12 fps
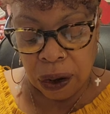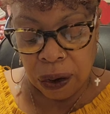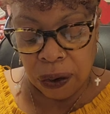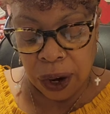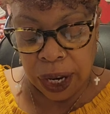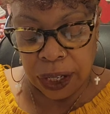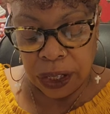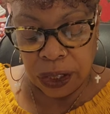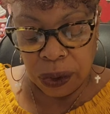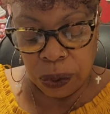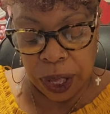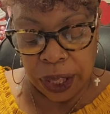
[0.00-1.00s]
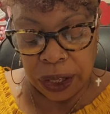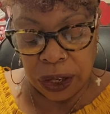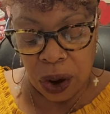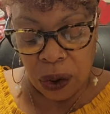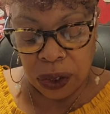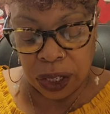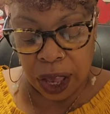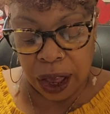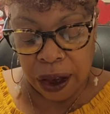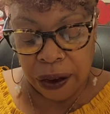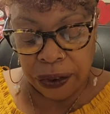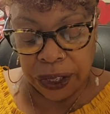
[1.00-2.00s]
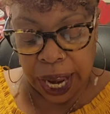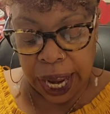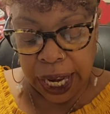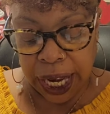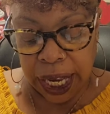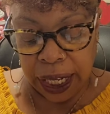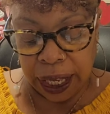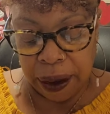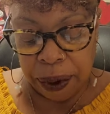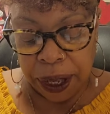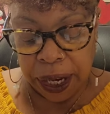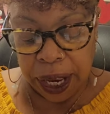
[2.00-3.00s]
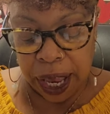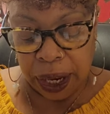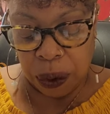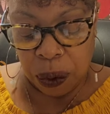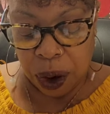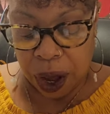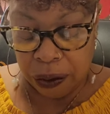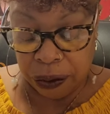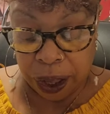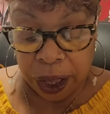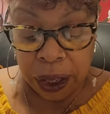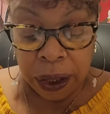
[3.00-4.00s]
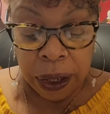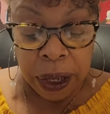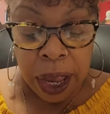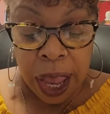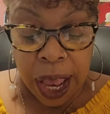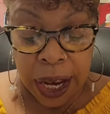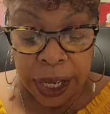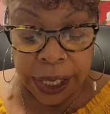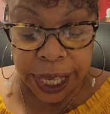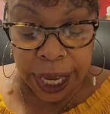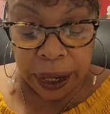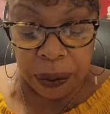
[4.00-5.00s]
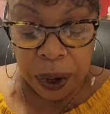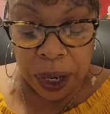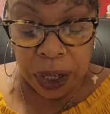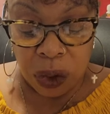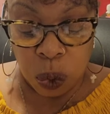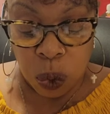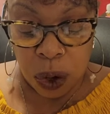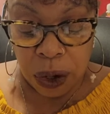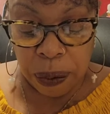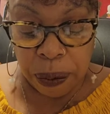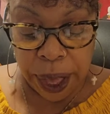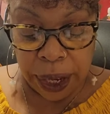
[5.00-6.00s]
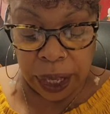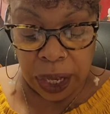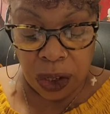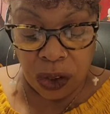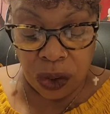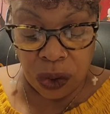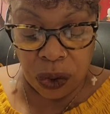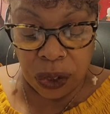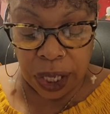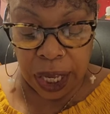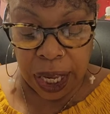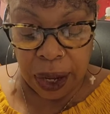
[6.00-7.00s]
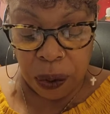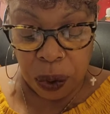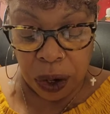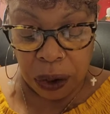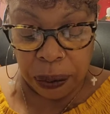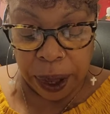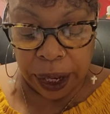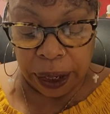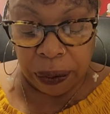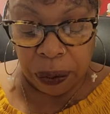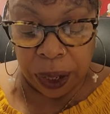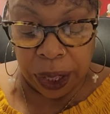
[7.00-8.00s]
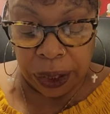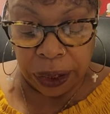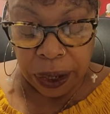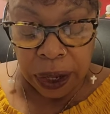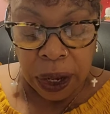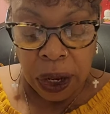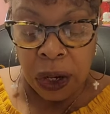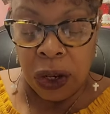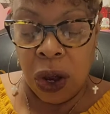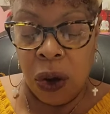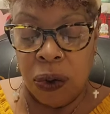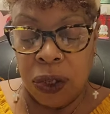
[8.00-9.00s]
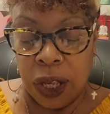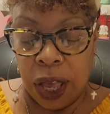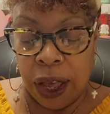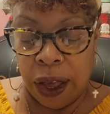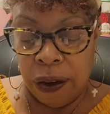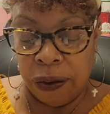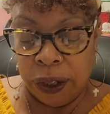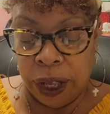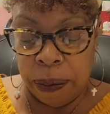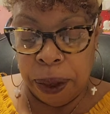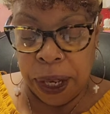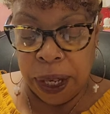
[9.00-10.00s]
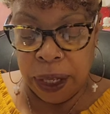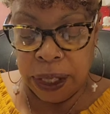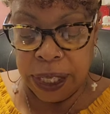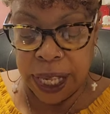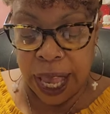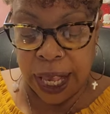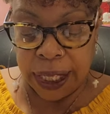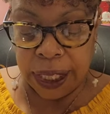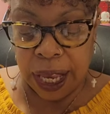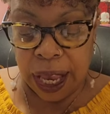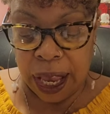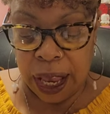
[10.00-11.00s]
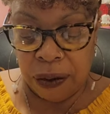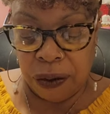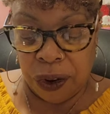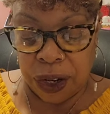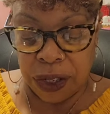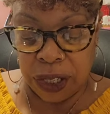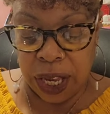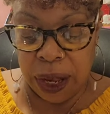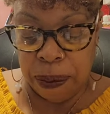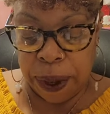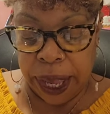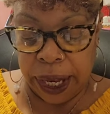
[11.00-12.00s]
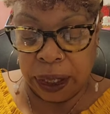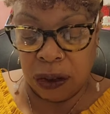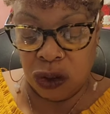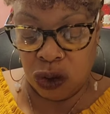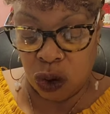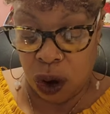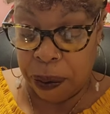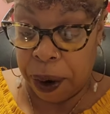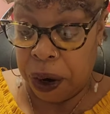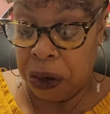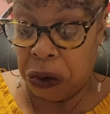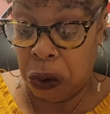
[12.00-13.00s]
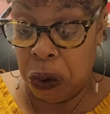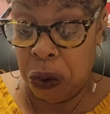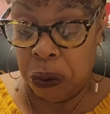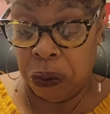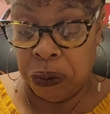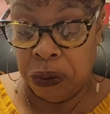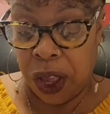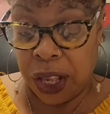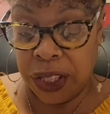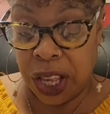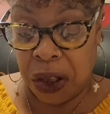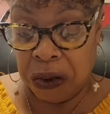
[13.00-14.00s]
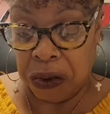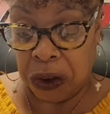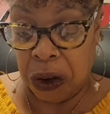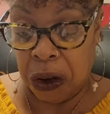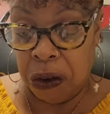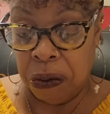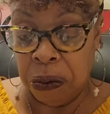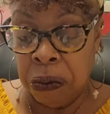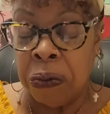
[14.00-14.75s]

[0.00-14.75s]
arranges with notes of tangy lemon and guava. And the second one is watermelon, juicy watermelon with notes of lemon zest and freshly picked strawberries. Ooh, that sounds good.